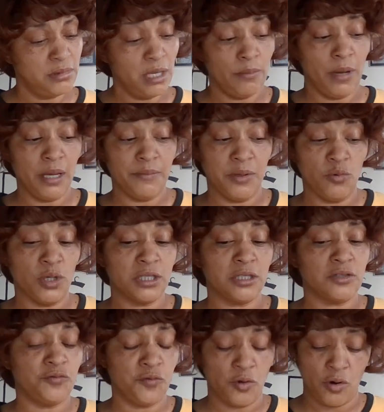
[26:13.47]
They might be what
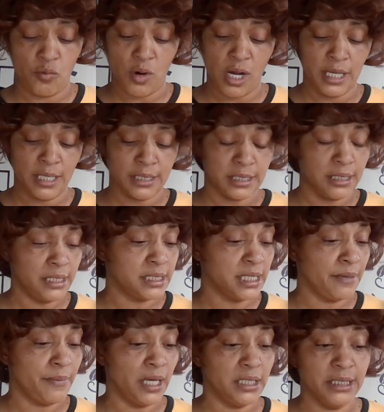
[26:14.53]
this four wands is.
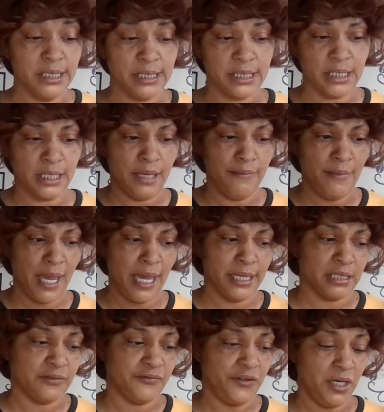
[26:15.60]
They might listen and they
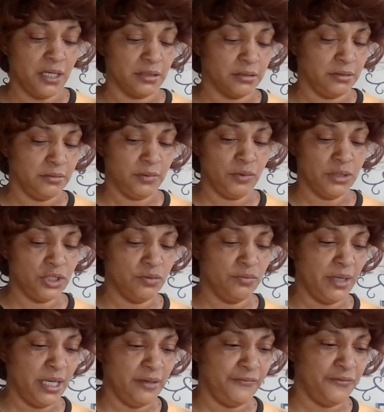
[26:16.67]
mad as fuck. But what you
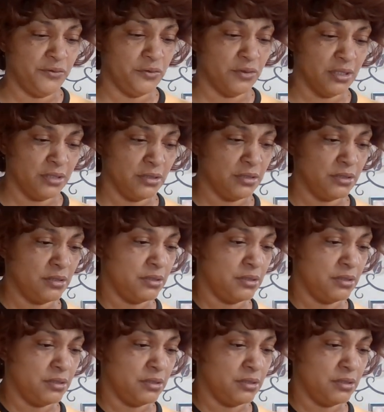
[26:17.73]
mad for?